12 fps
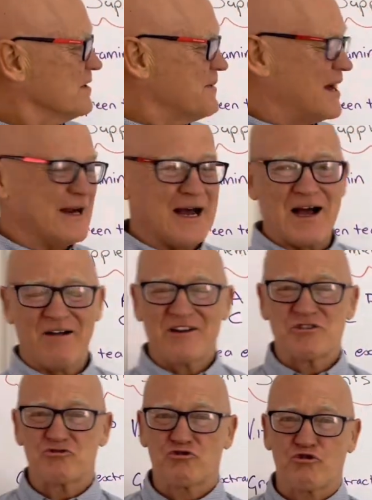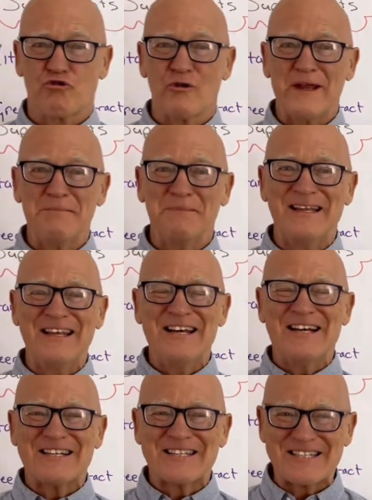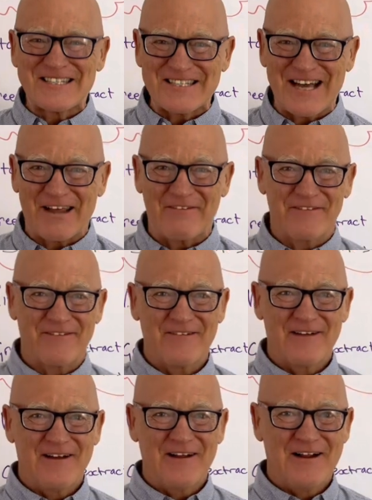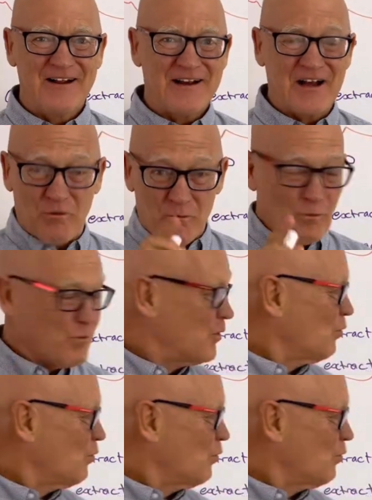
about are extremely safe. Now, the